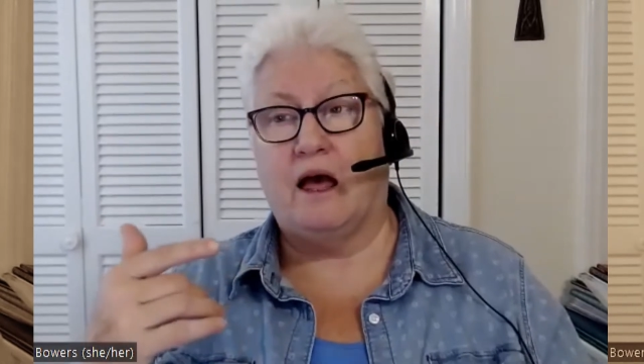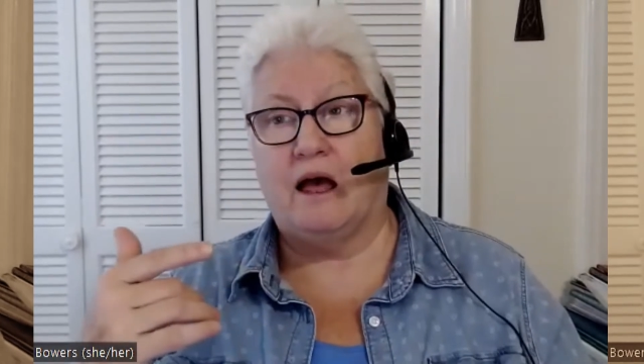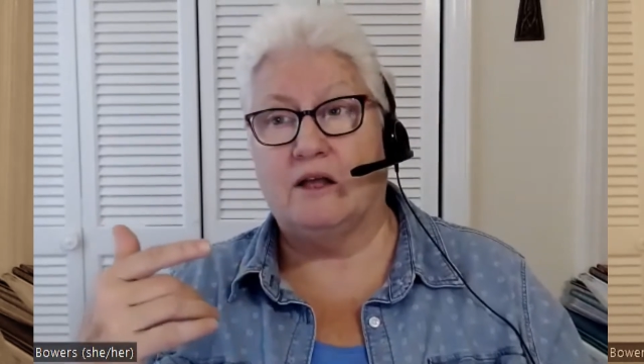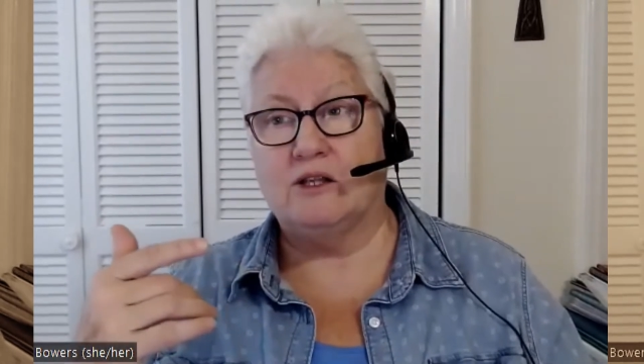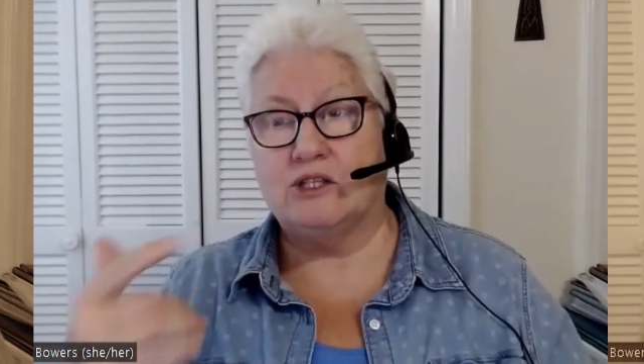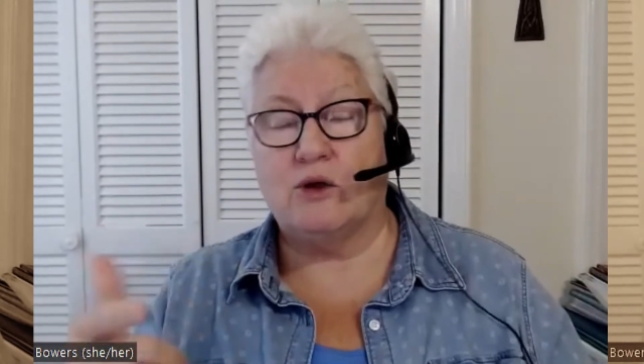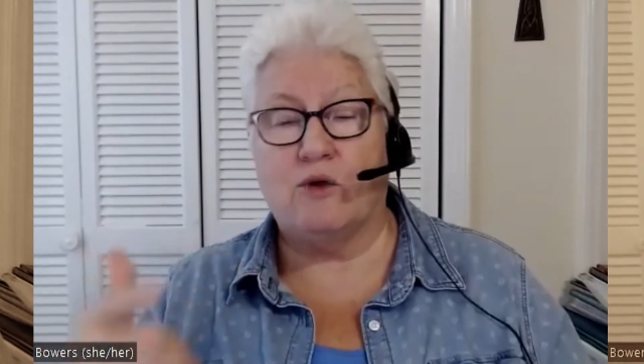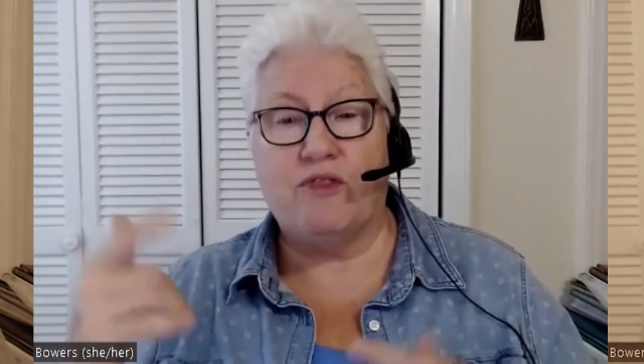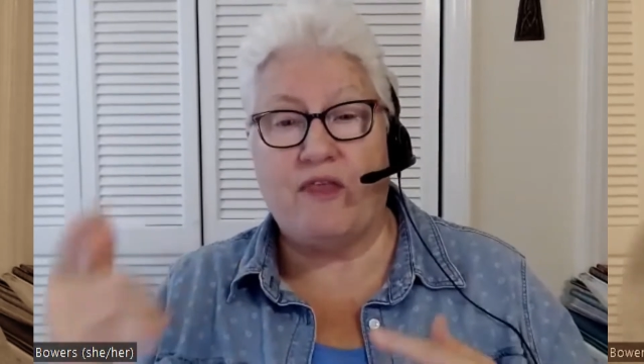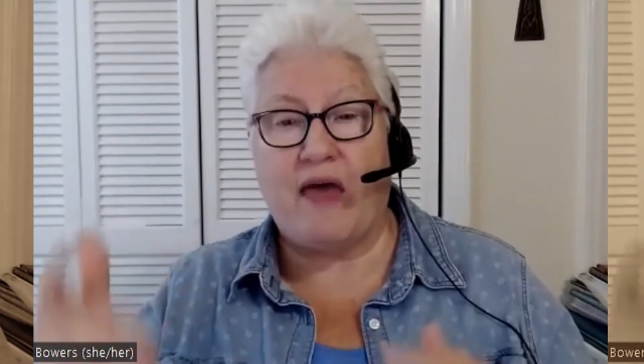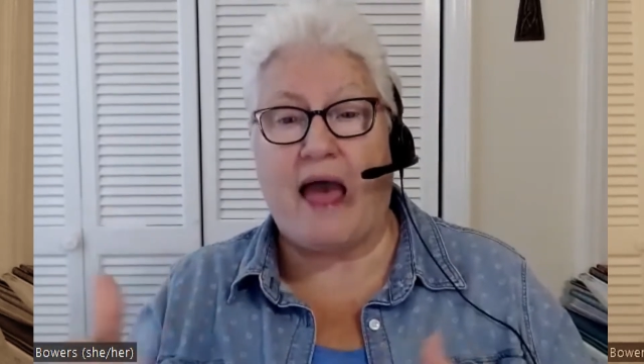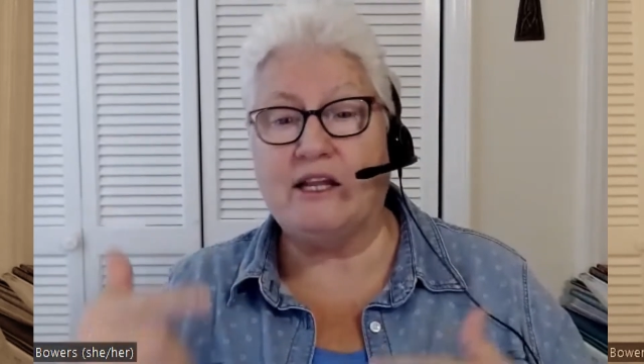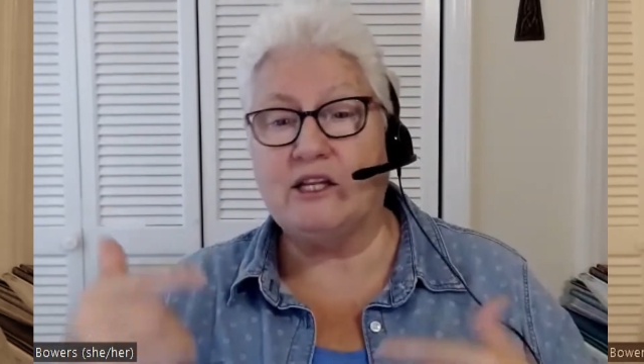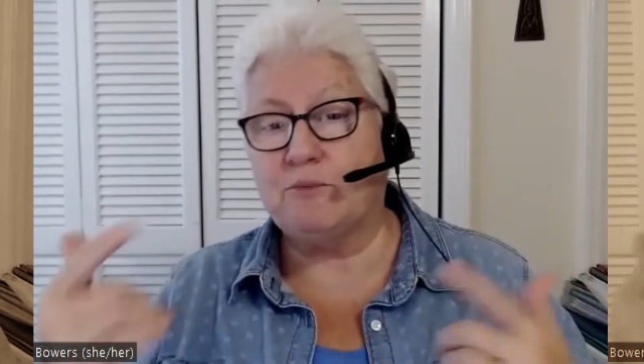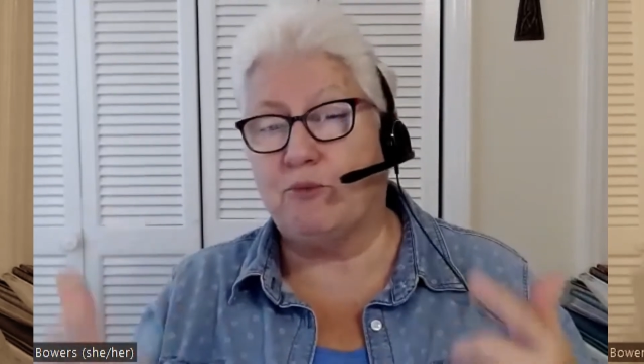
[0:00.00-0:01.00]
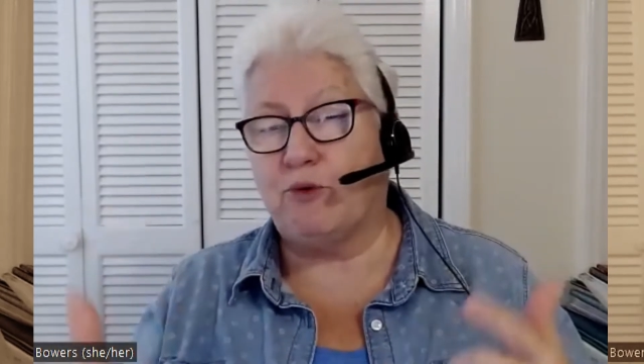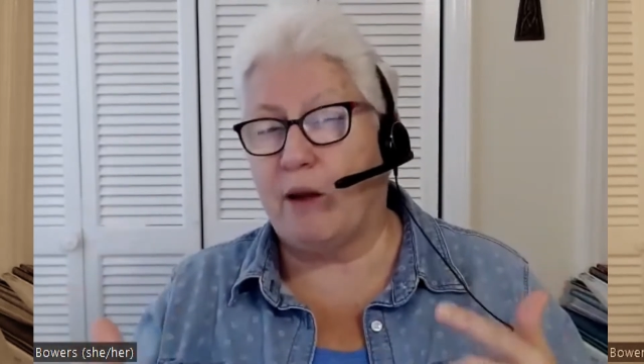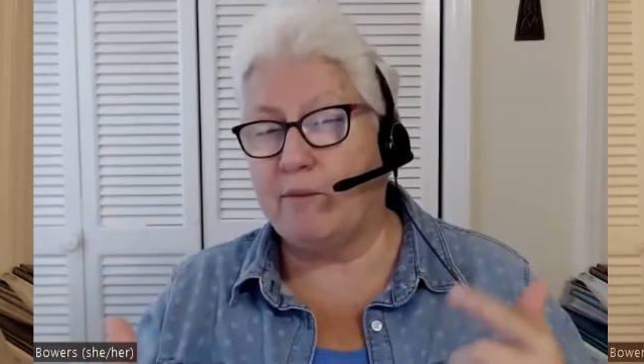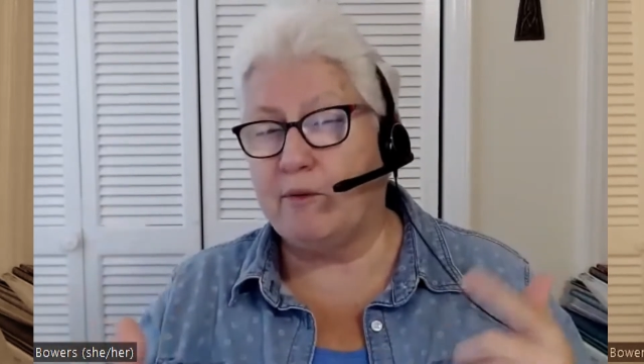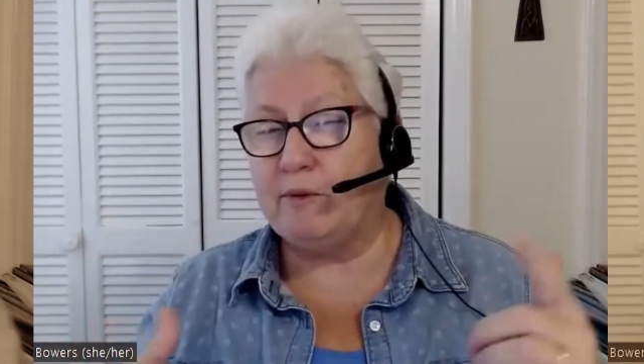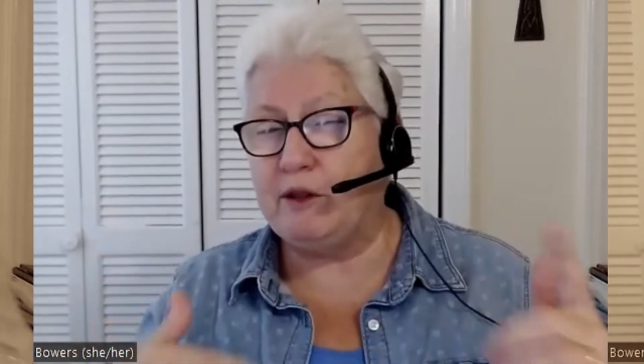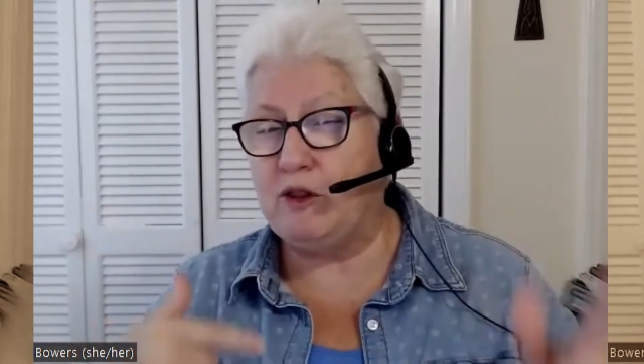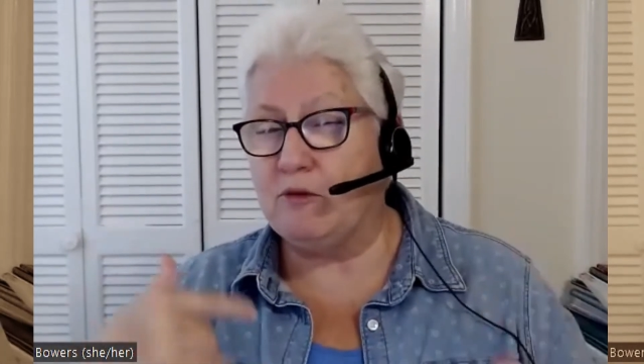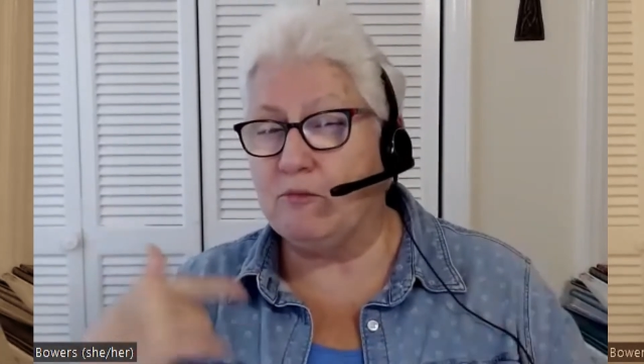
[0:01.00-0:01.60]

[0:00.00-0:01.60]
So that is probably the